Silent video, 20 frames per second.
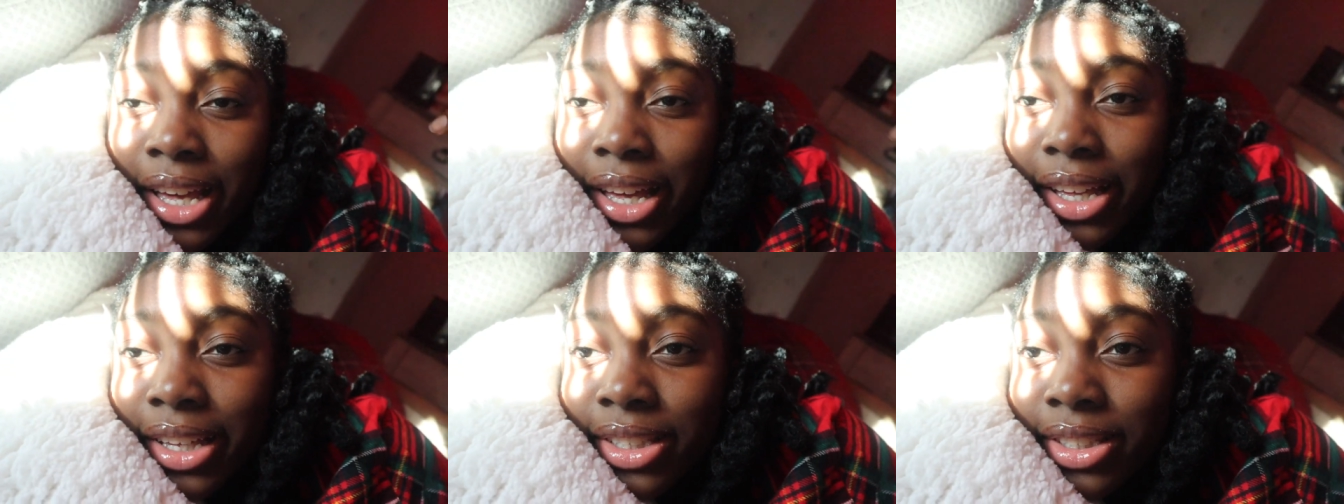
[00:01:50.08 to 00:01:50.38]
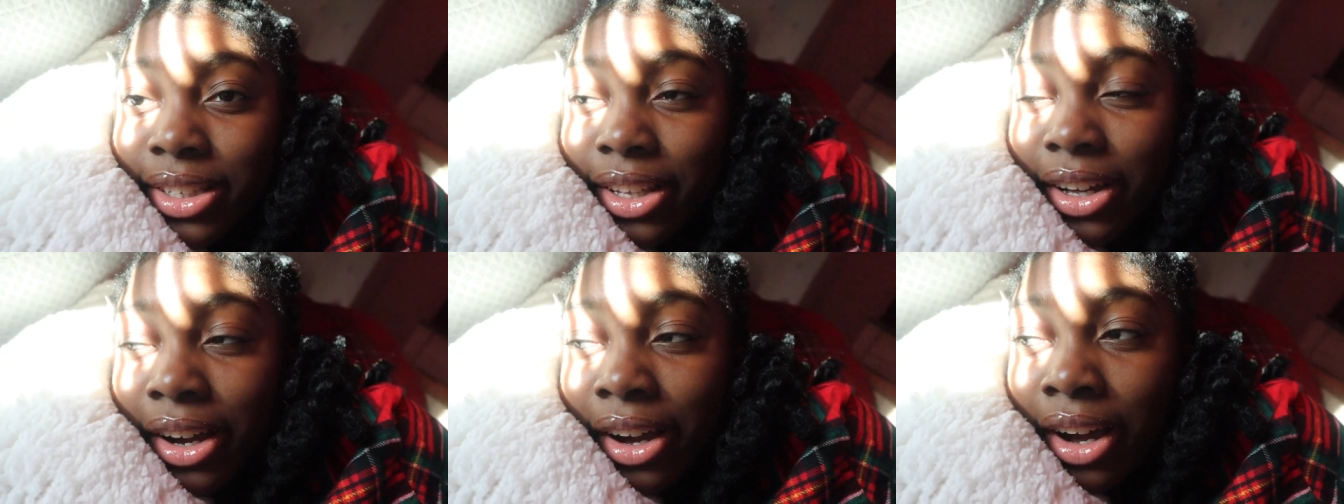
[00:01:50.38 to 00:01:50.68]

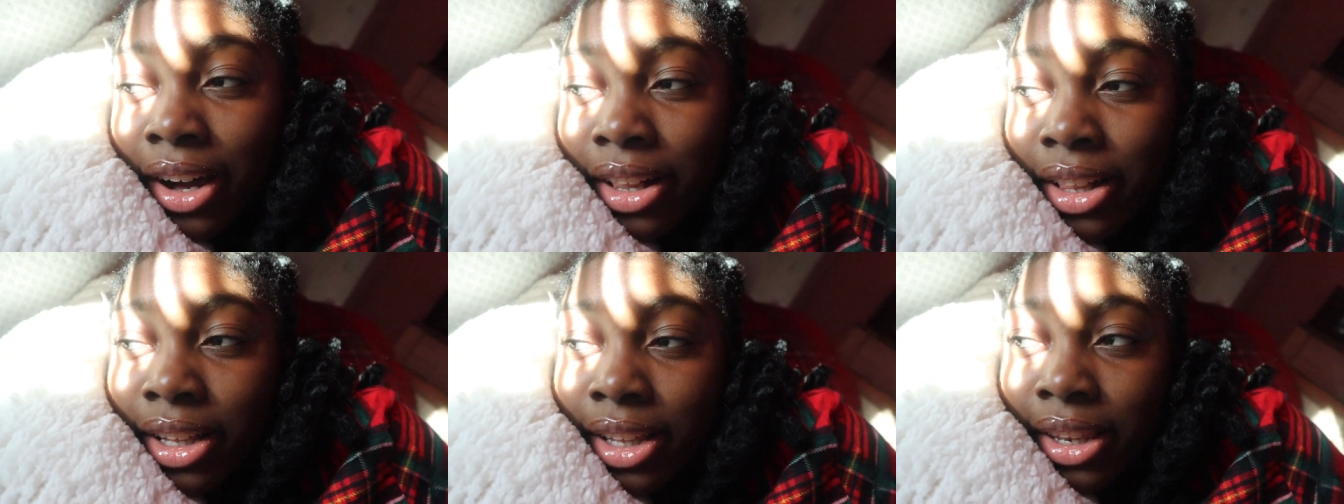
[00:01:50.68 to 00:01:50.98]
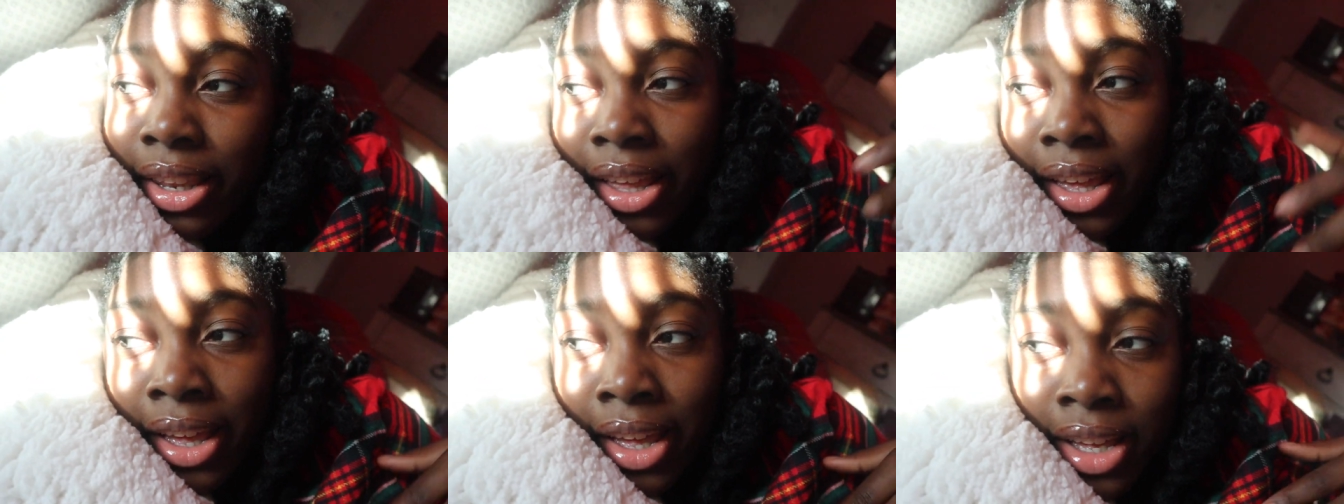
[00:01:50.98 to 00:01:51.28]
It's the
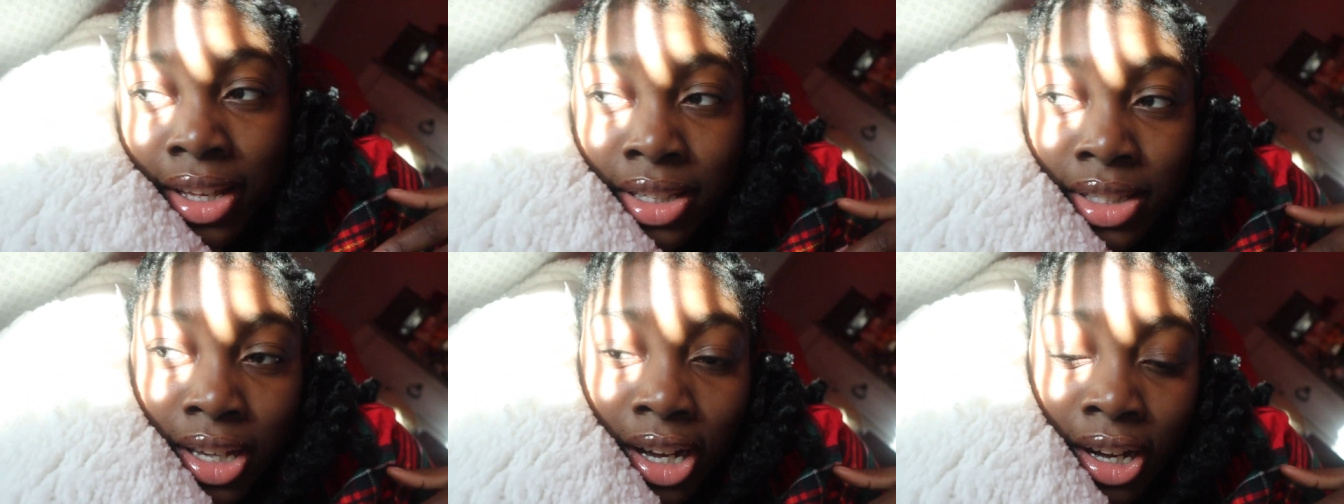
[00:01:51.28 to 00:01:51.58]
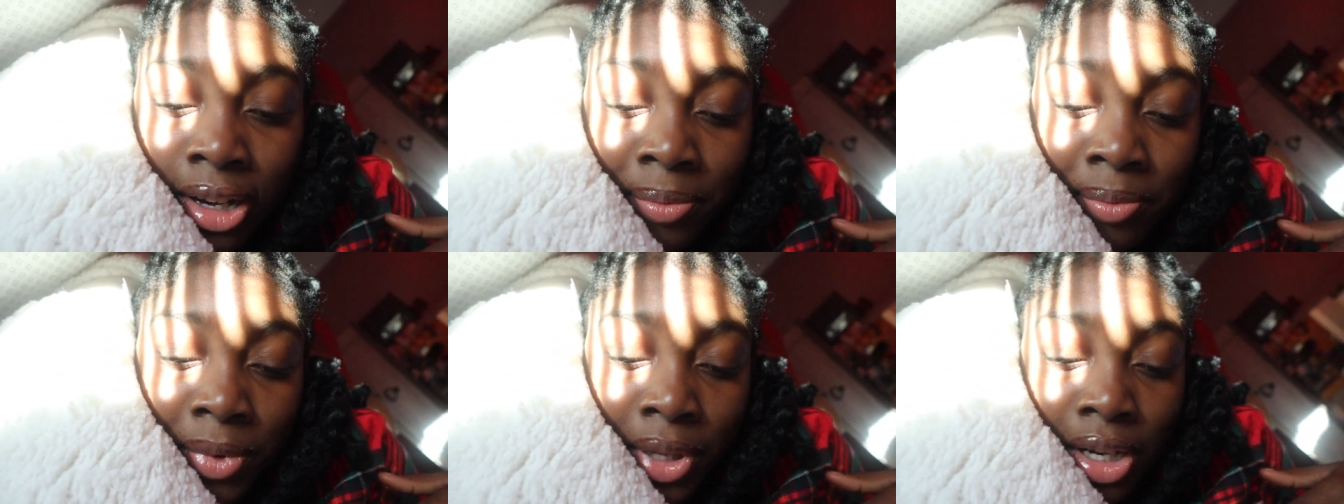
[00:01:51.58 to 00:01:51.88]
holidays.
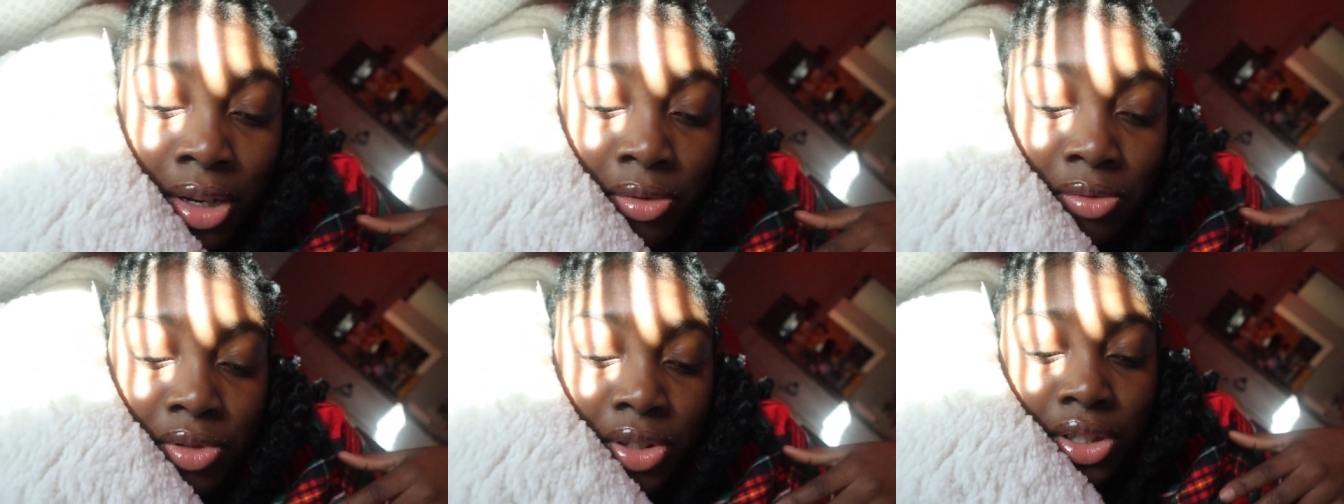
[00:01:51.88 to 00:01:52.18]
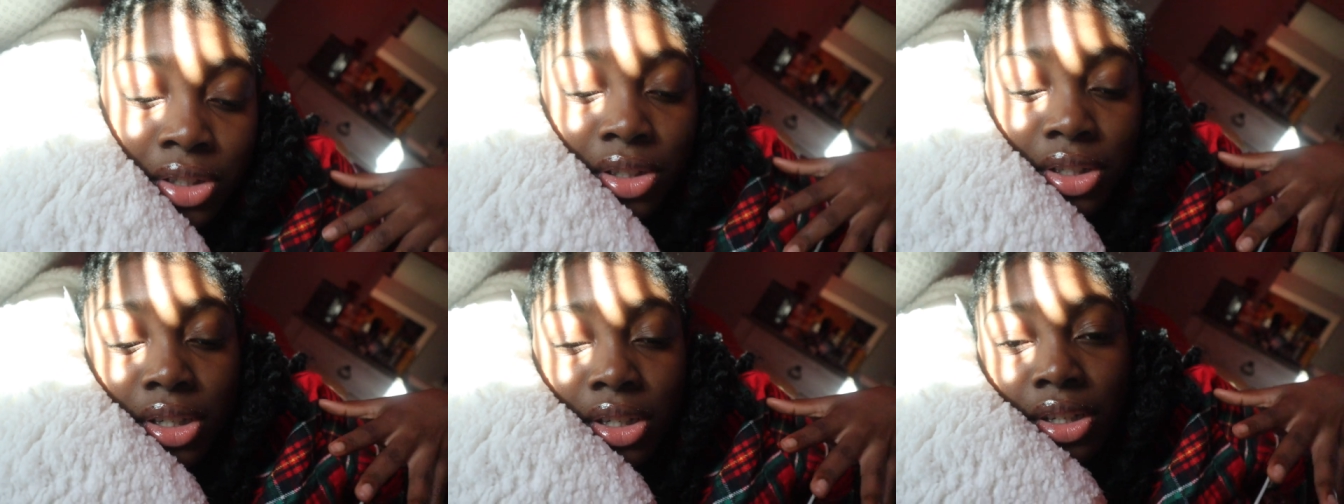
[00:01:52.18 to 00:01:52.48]
I'm not
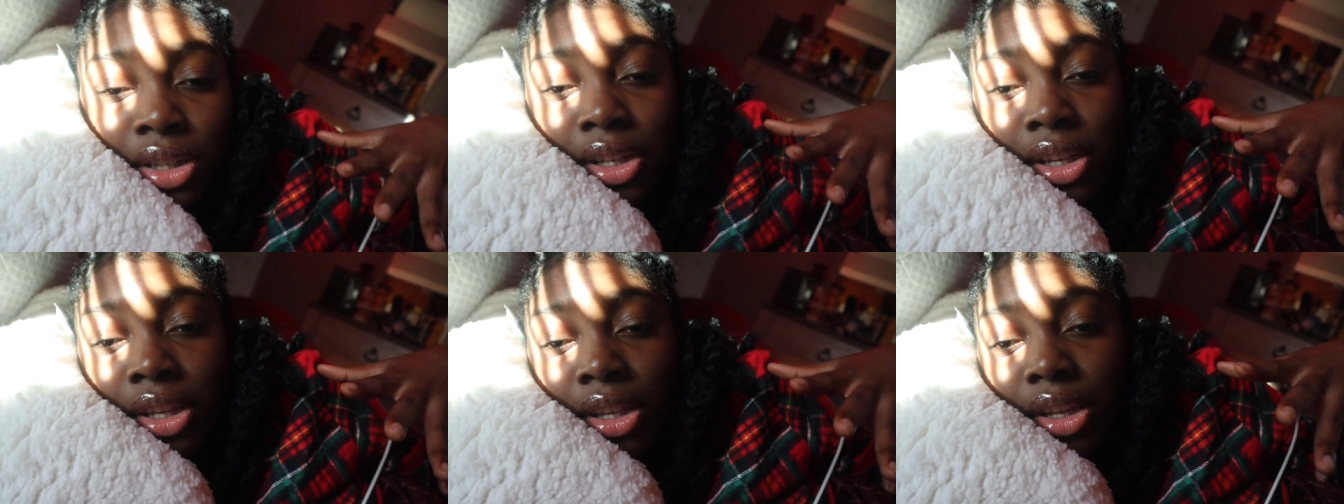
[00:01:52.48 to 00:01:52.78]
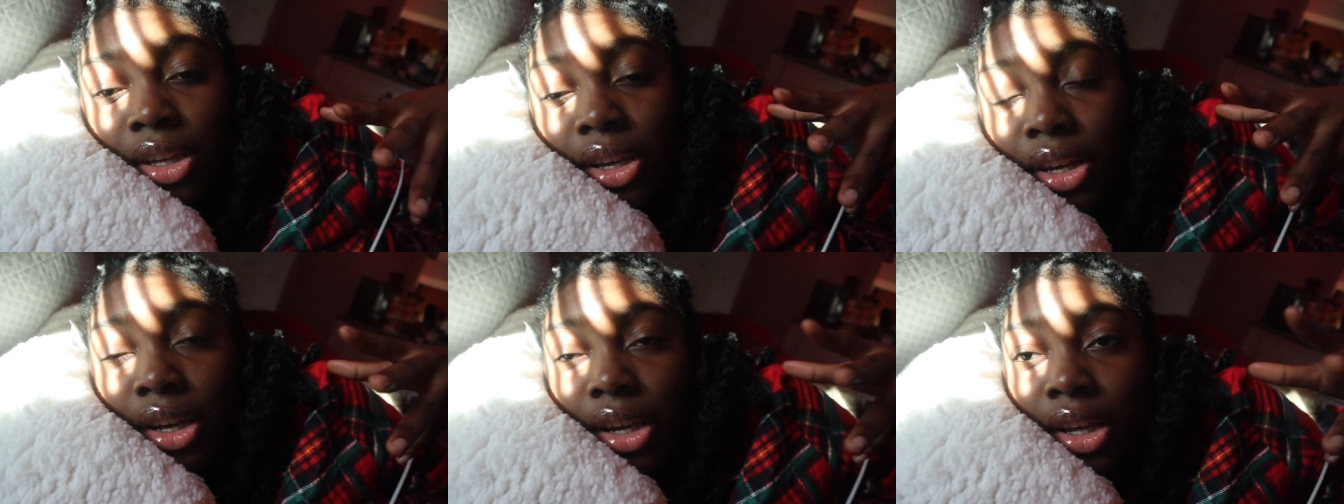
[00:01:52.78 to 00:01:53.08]
really like
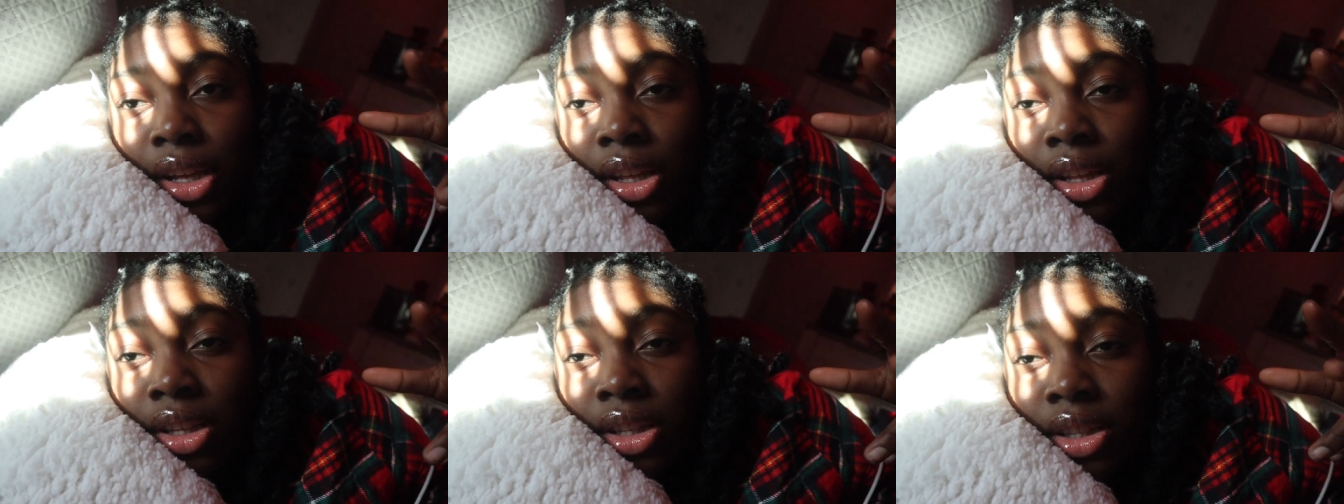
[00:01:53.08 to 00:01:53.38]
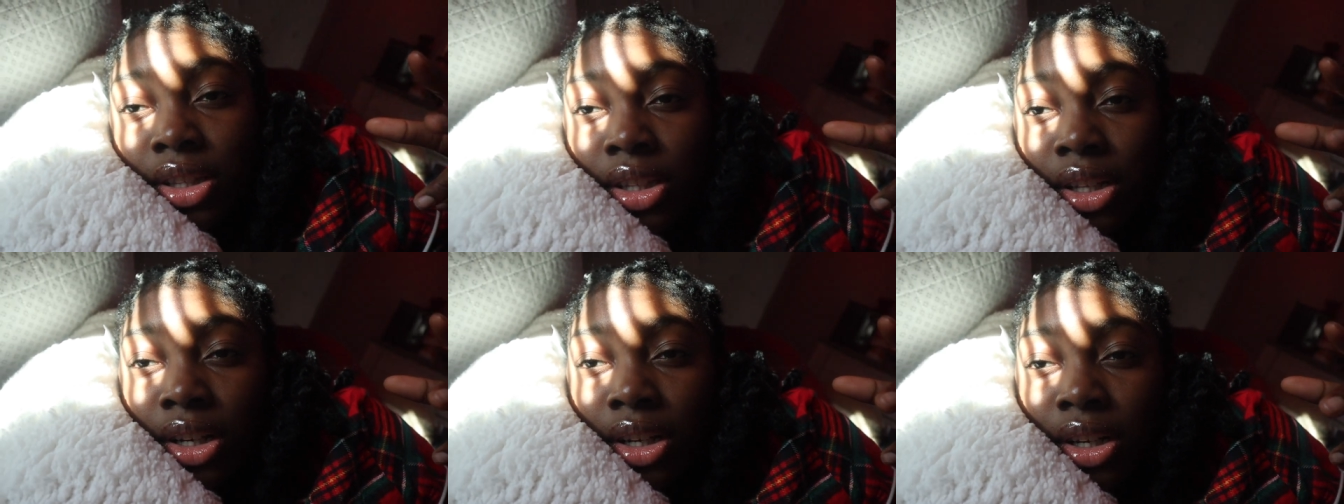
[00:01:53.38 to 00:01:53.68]

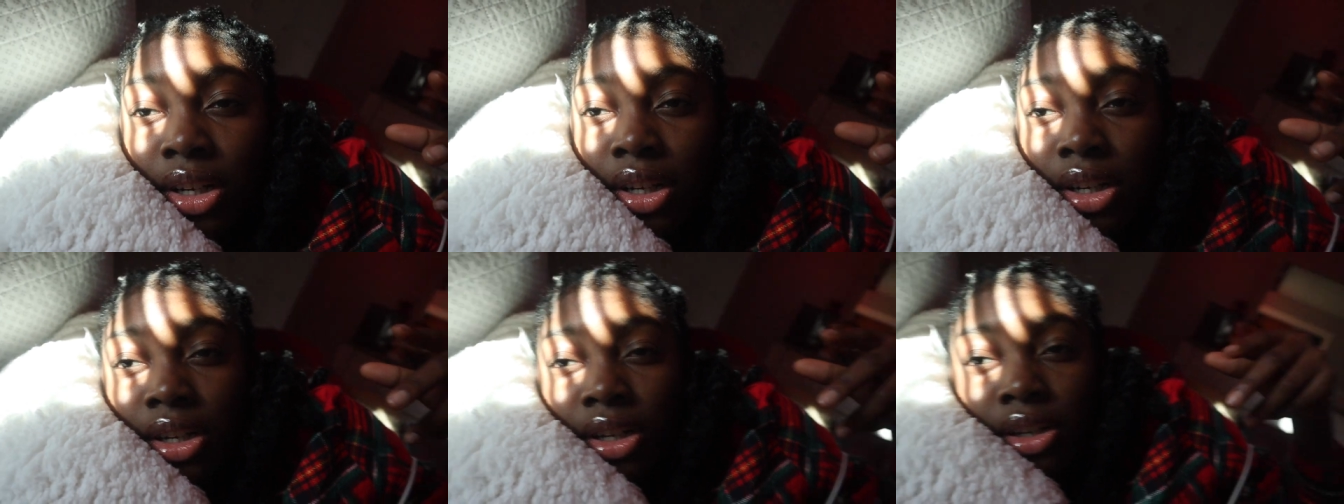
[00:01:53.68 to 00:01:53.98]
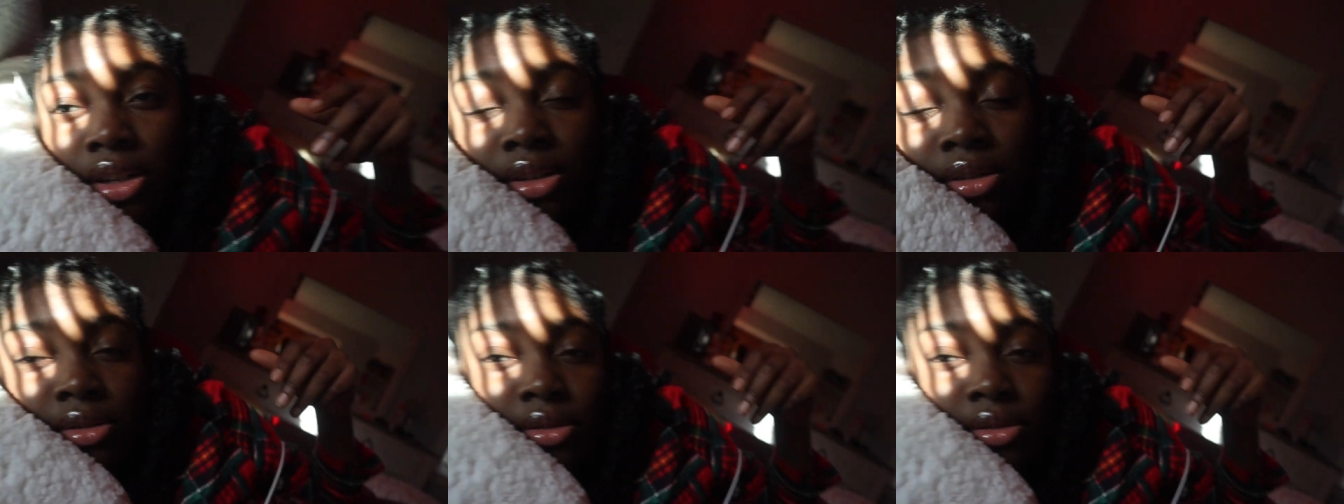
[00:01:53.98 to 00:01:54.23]
in the